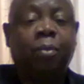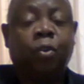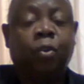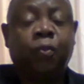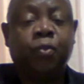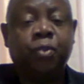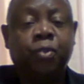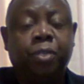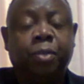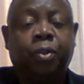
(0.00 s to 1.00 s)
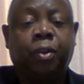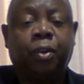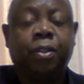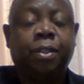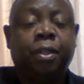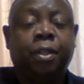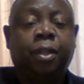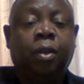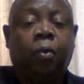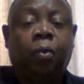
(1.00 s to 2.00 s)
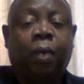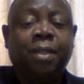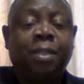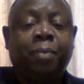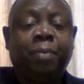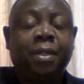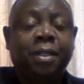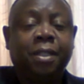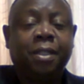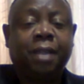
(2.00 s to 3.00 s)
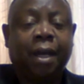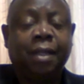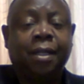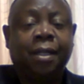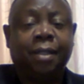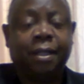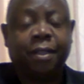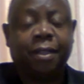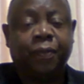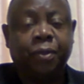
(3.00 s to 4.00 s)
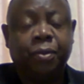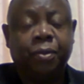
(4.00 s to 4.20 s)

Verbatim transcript: confusion because once a person is under debt review,